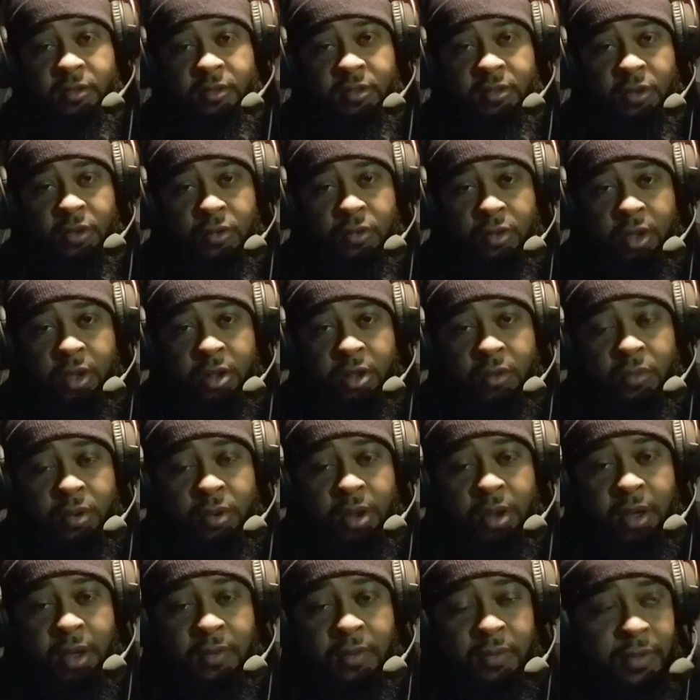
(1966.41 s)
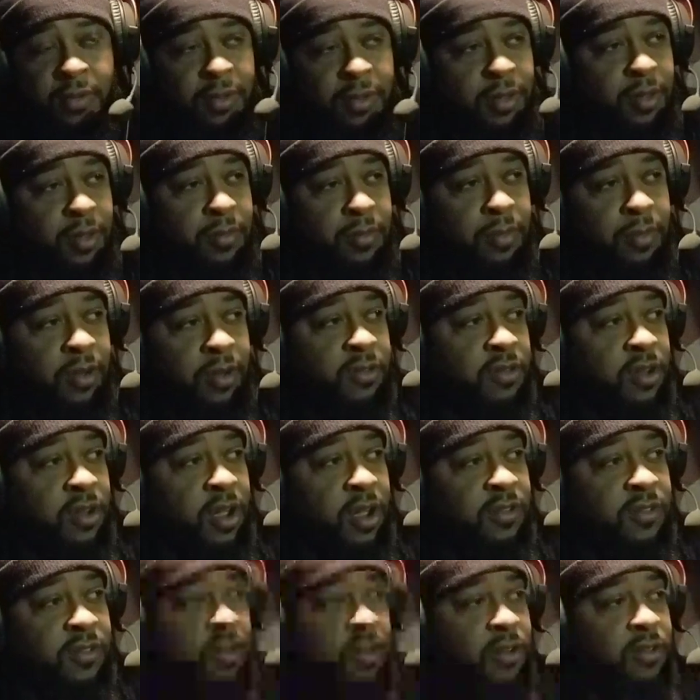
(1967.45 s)
tune in or whatever. Make sure
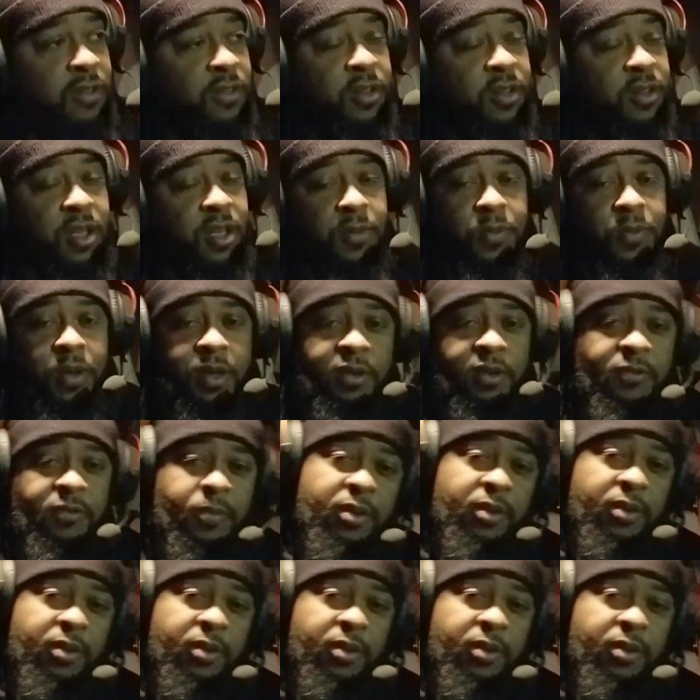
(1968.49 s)
y'all share this to y'all page.